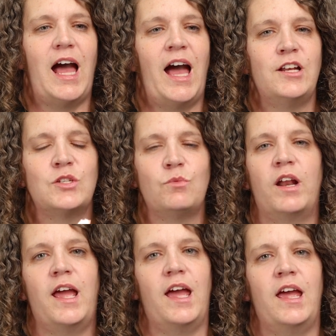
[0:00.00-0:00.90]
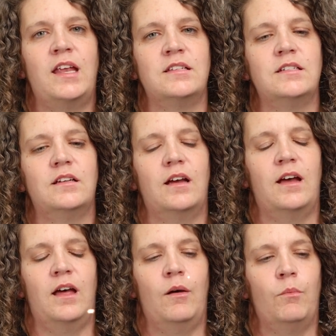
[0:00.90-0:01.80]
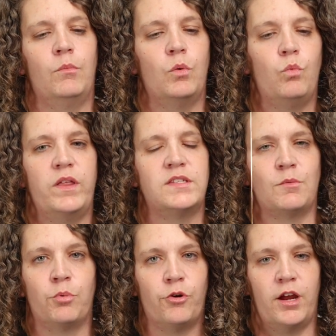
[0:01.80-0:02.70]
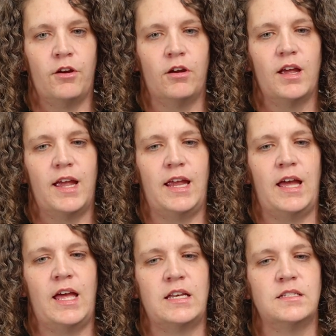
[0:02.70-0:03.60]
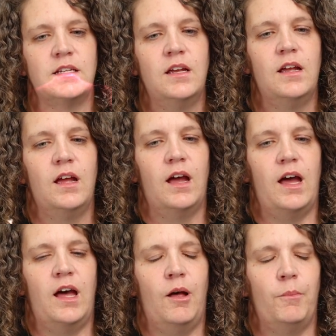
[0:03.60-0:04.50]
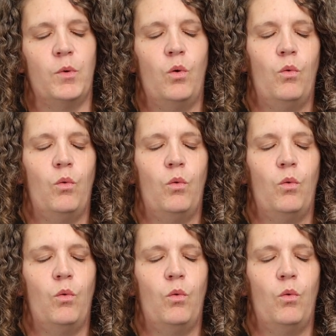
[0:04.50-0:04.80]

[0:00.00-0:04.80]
I just want to end um, with some prayer, and um,